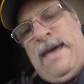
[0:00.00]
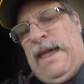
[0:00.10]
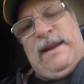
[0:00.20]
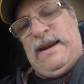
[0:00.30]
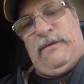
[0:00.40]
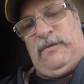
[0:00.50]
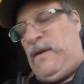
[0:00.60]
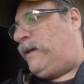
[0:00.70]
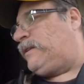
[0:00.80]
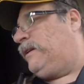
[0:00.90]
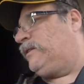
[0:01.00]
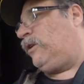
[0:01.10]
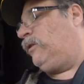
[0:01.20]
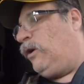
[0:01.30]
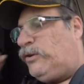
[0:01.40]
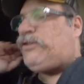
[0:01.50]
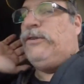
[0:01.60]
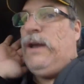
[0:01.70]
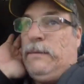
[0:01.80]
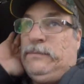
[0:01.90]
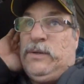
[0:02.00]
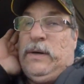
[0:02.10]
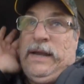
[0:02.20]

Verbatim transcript: it never fails. So load screwed up. So we're in